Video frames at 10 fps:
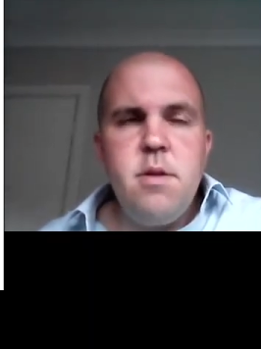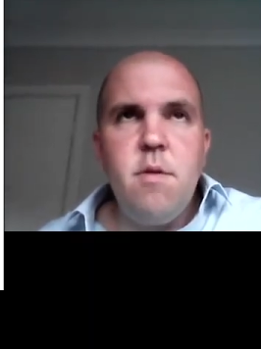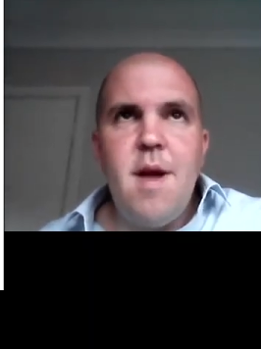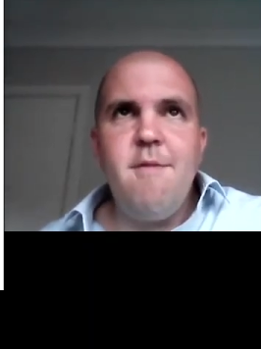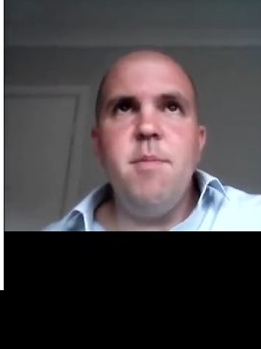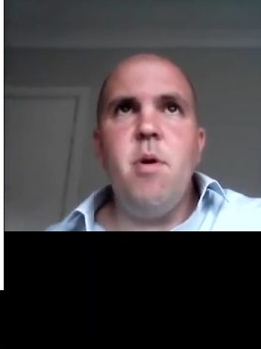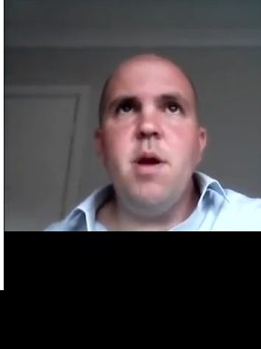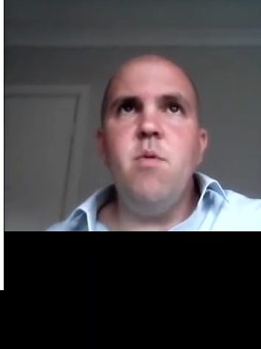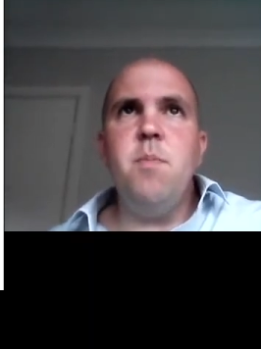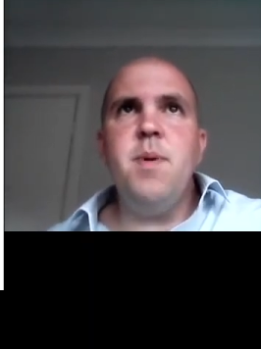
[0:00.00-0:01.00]
Not
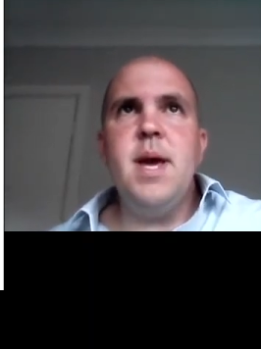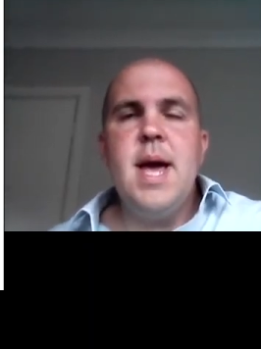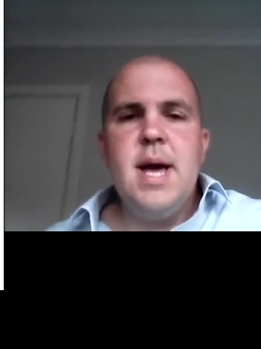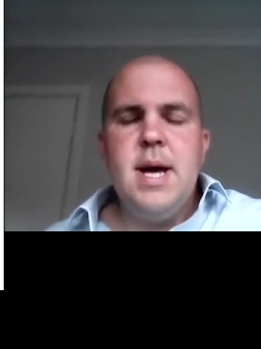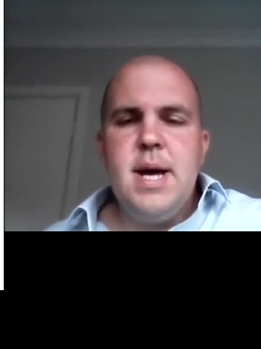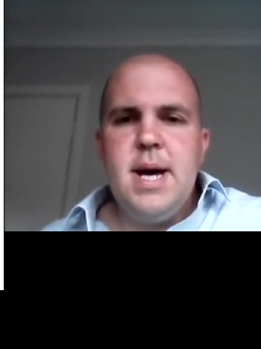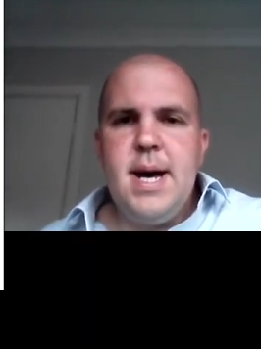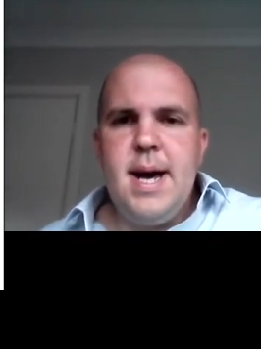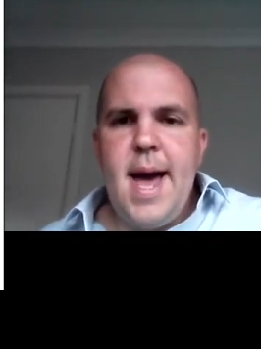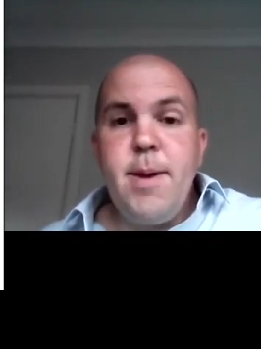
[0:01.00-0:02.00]
everybody would be
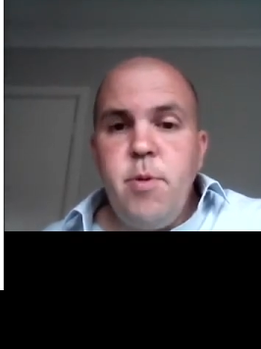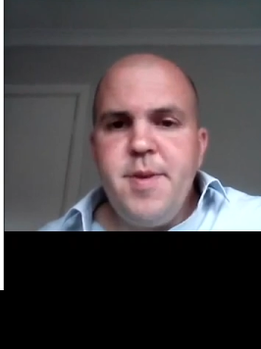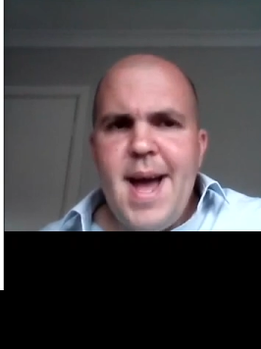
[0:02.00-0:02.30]
able